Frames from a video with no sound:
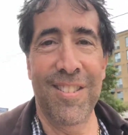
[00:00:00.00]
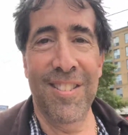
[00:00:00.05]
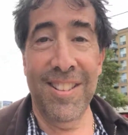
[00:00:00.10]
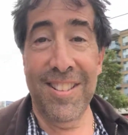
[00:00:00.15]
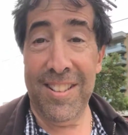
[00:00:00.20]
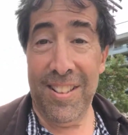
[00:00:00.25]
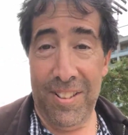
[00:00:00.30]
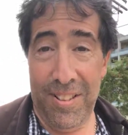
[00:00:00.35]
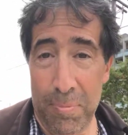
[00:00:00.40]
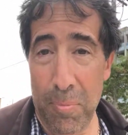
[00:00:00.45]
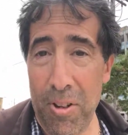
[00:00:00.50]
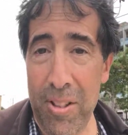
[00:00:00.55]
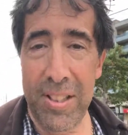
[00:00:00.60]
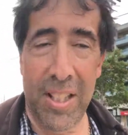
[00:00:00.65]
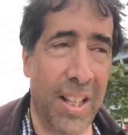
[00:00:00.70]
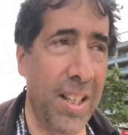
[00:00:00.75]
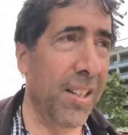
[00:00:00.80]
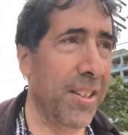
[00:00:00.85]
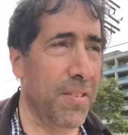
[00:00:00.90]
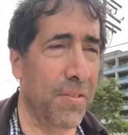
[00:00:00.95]
He's a smart
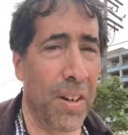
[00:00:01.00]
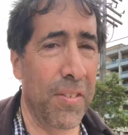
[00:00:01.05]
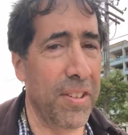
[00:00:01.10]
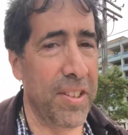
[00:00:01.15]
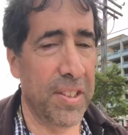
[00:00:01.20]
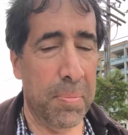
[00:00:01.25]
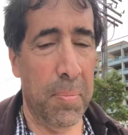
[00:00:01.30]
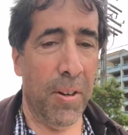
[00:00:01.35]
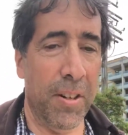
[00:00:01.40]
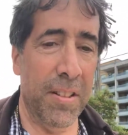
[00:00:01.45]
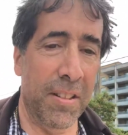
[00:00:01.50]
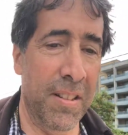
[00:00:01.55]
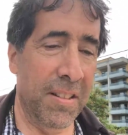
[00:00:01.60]
teller, he's very smart.